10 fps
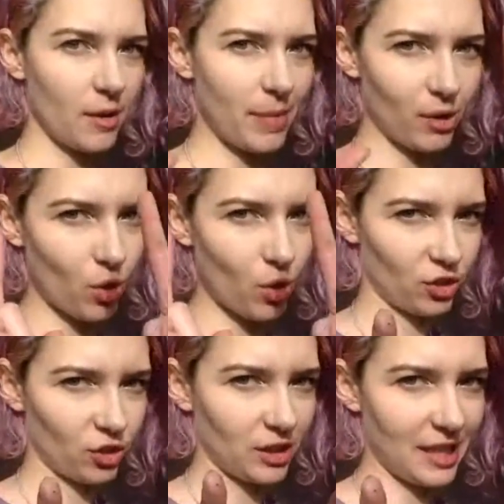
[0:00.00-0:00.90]
about
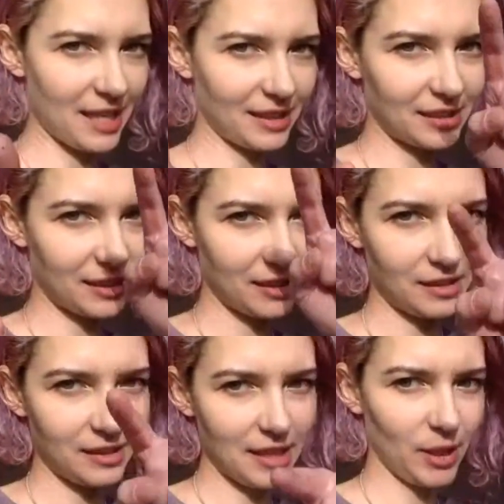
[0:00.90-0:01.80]
question tags,
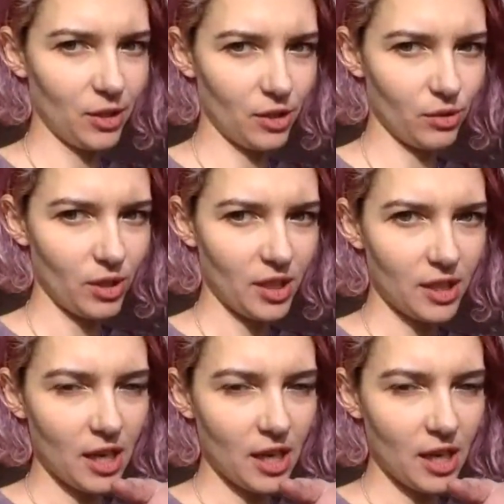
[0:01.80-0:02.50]
let me know.